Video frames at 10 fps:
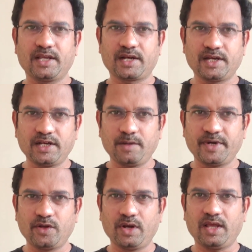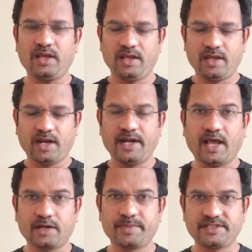renal medulla and
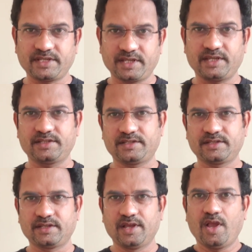RBC is?